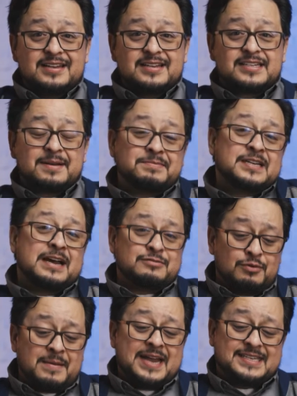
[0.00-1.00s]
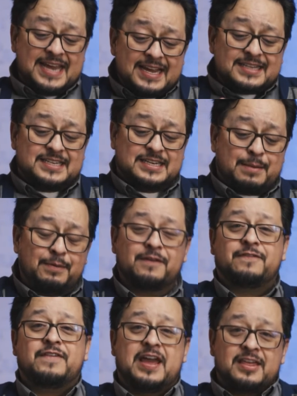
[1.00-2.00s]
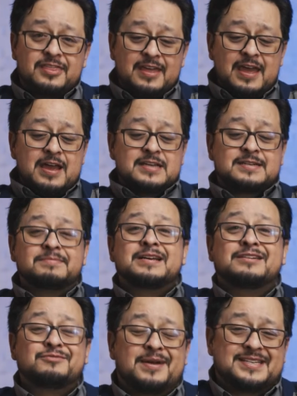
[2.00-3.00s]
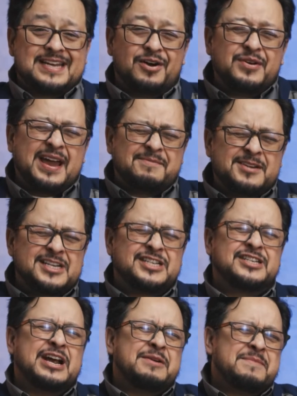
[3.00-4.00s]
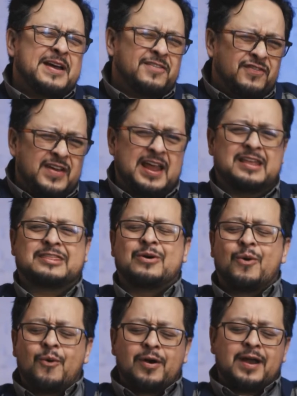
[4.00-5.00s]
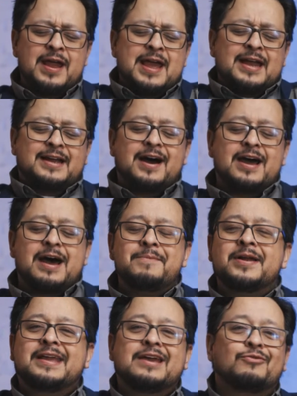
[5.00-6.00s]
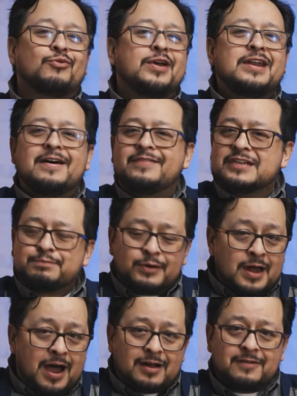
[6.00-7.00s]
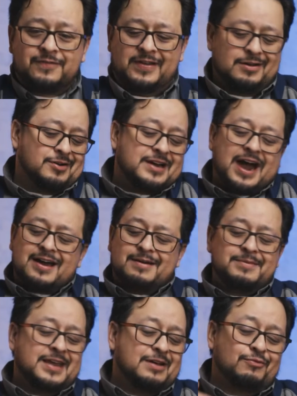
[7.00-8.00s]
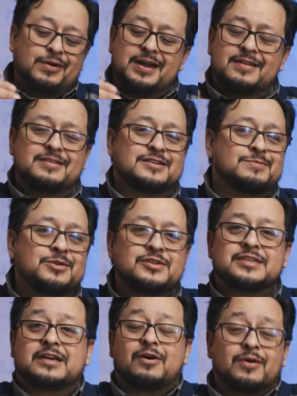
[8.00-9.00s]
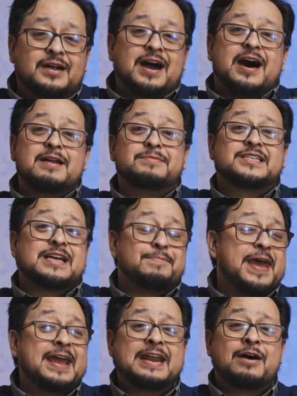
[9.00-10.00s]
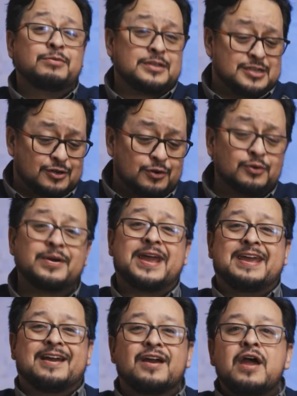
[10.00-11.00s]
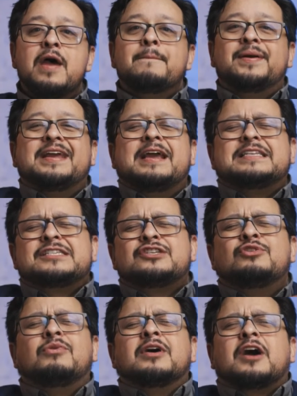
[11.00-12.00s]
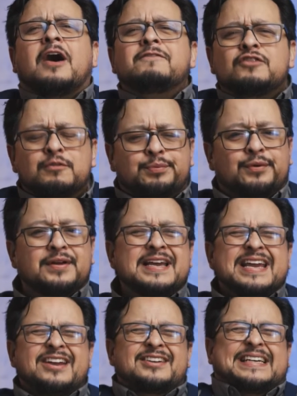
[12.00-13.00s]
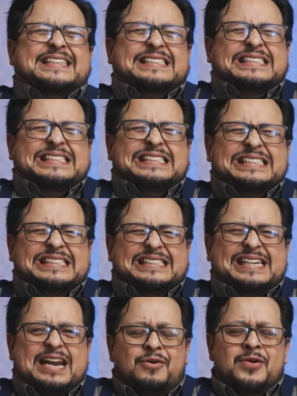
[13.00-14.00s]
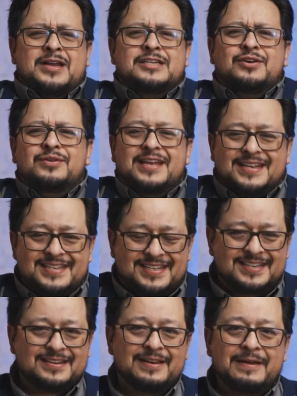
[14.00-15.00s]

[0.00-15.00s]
Sometimes we might take a step of faith. Sometimes we might say, okay, I'm gonna share my faith, or God, I'm gonna get rid of this pornography, or God, I'm gonna get rid of this music, or God, I'm gonna stop hanging out with this crew right here. But it gets too uncomfortable. You're like, oh, I don't wanna do this.